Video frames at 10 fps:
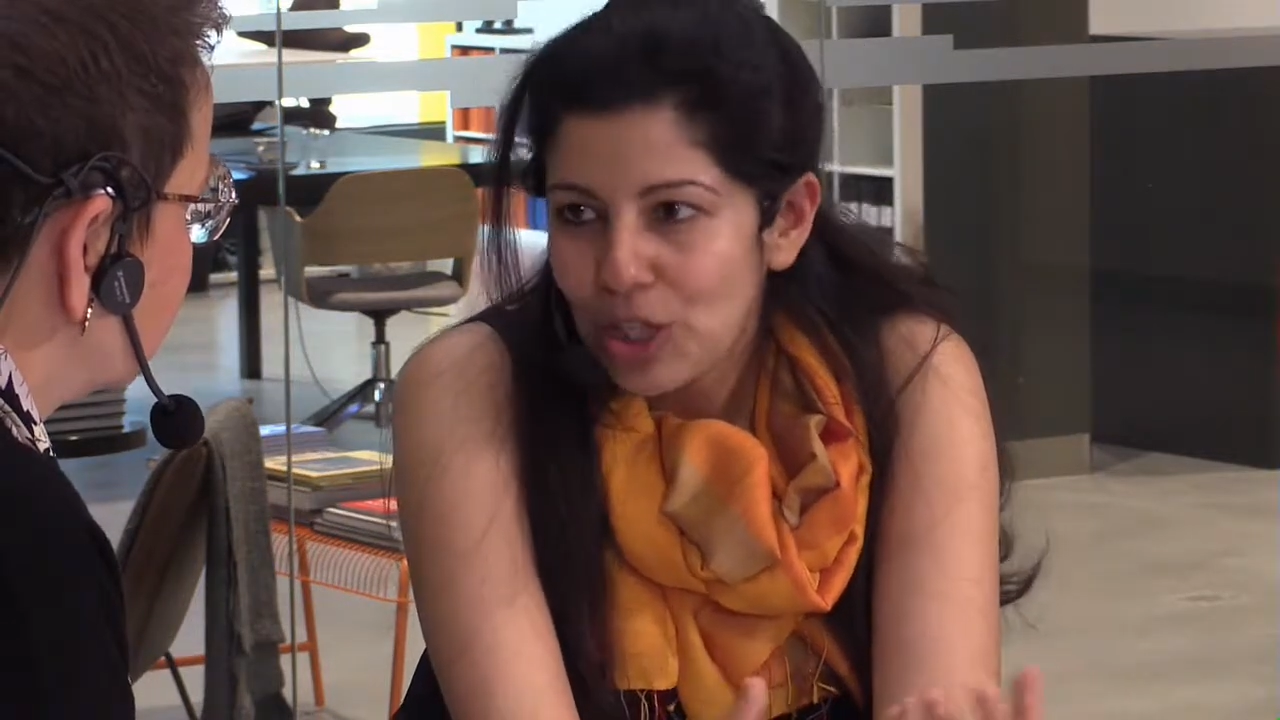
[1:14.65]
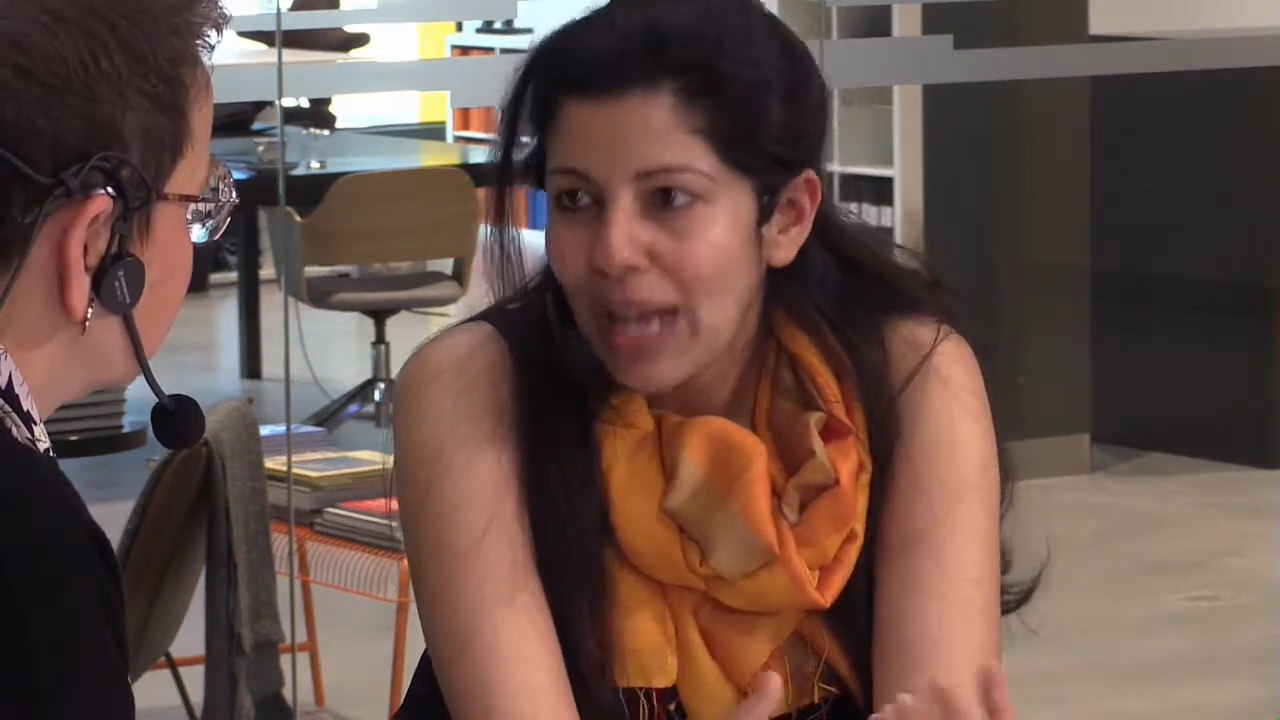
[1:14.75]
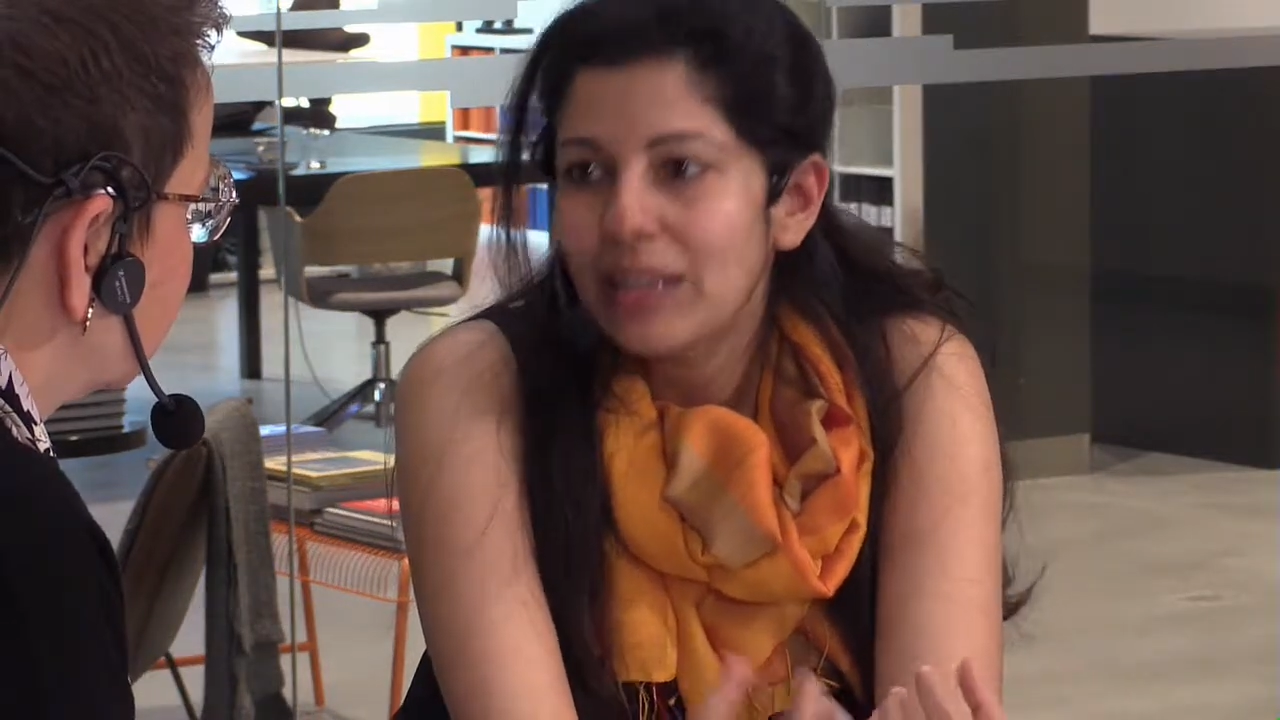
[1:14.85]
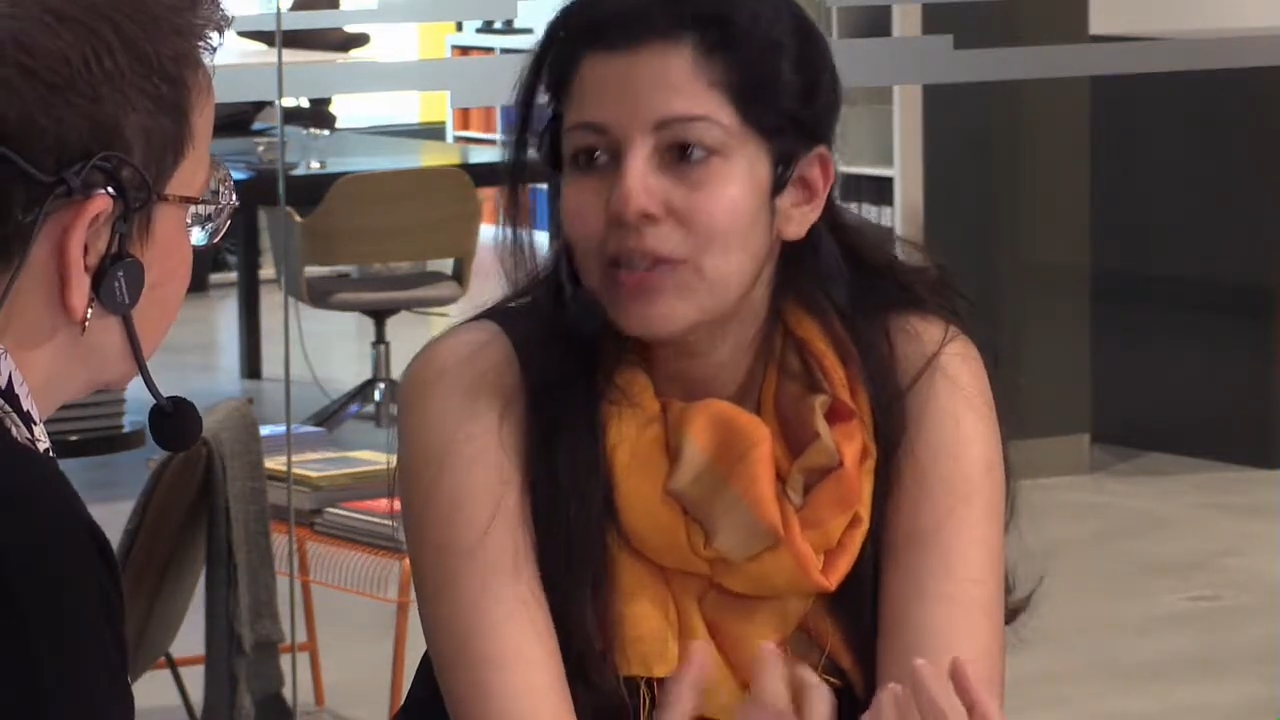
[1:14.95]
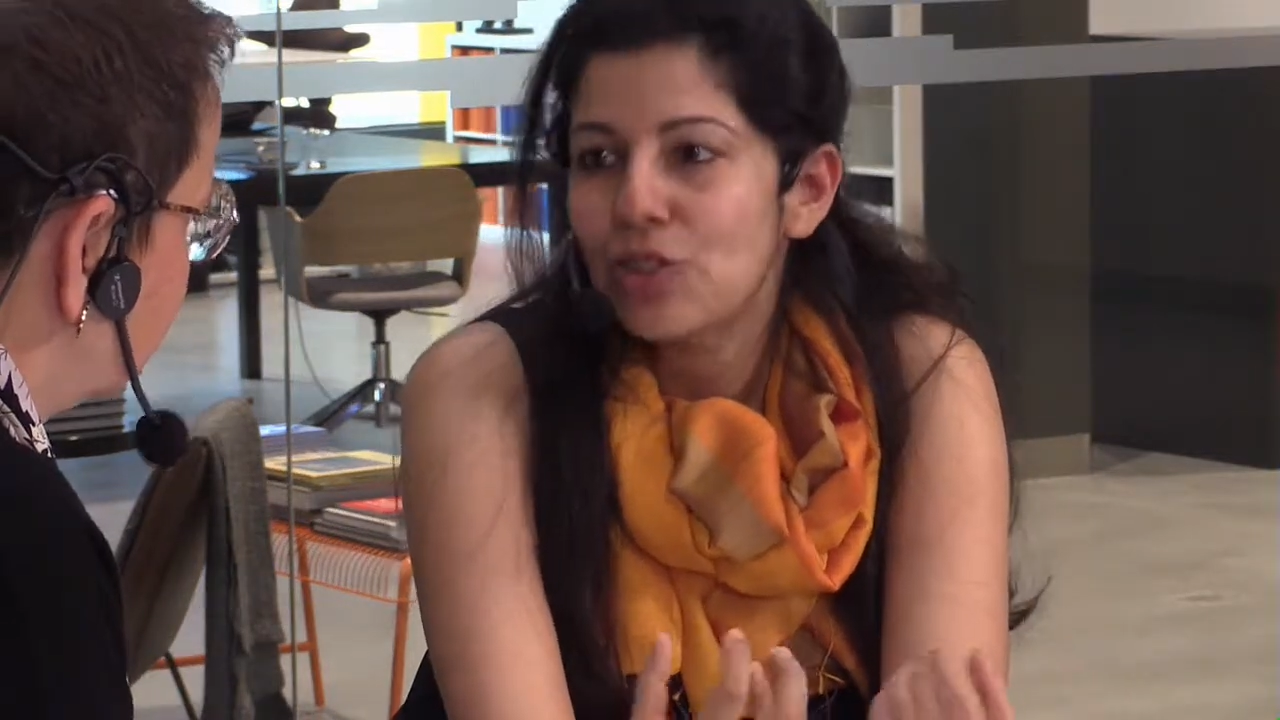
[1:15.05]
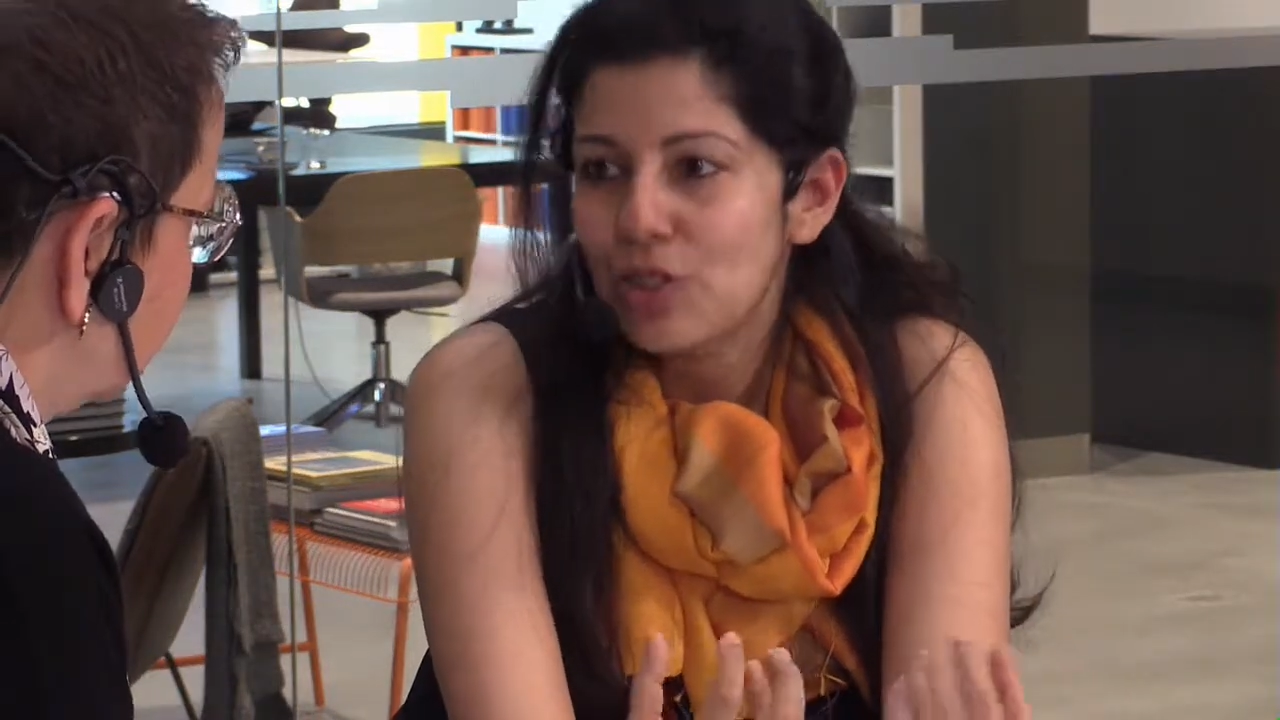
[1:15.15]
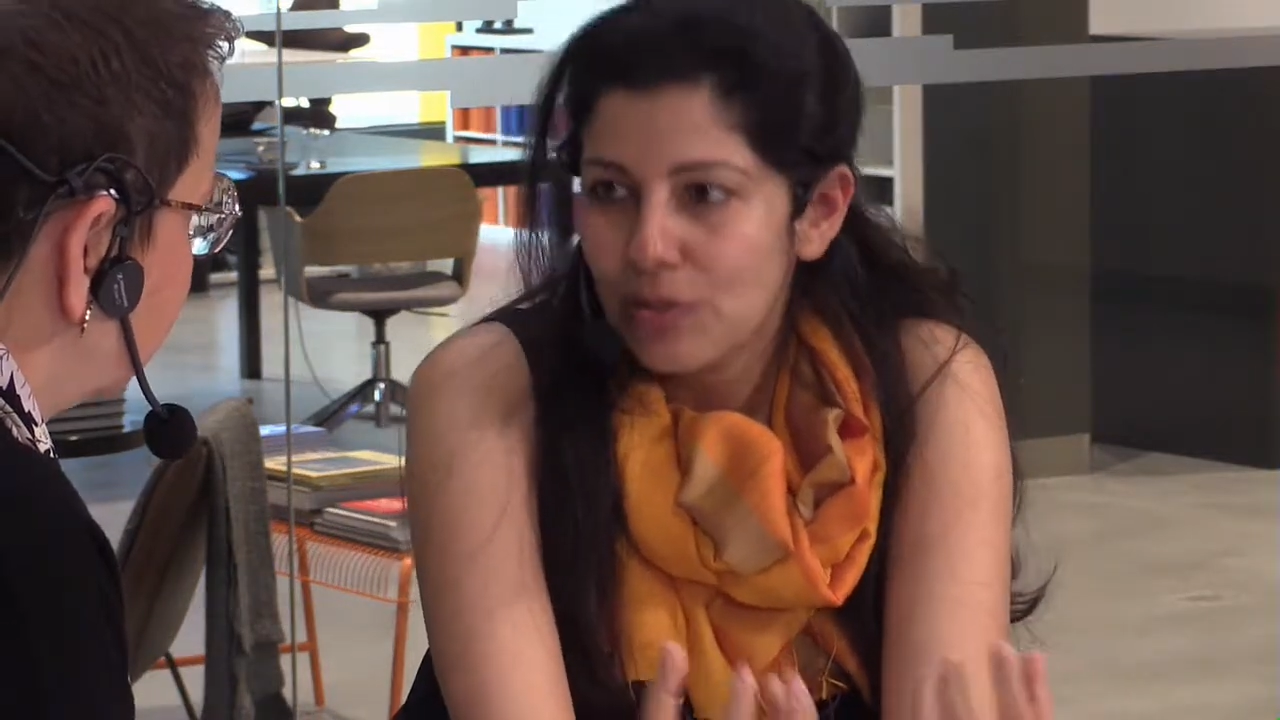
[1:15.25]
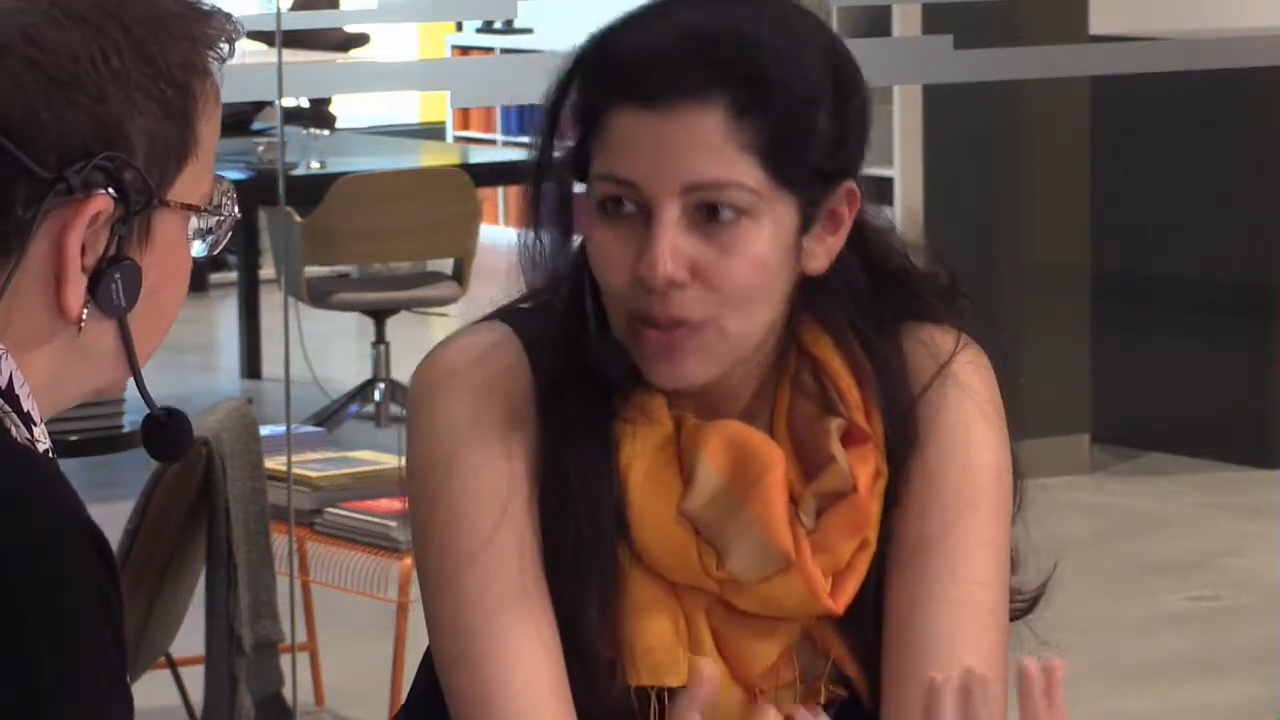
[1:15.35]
challenges